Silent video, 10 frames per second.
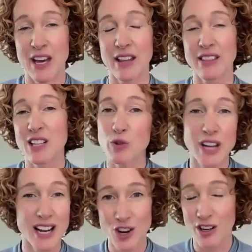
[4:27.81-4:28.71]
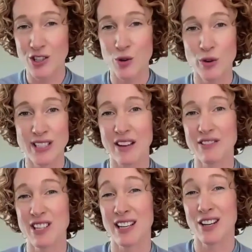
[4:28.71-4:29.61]
These were not dogs who were safe
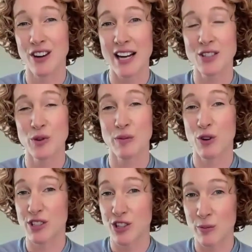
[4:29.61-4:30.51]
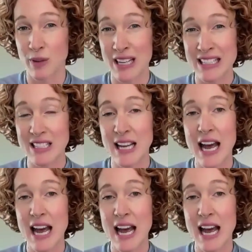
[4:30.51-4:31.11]
to interact with most humans,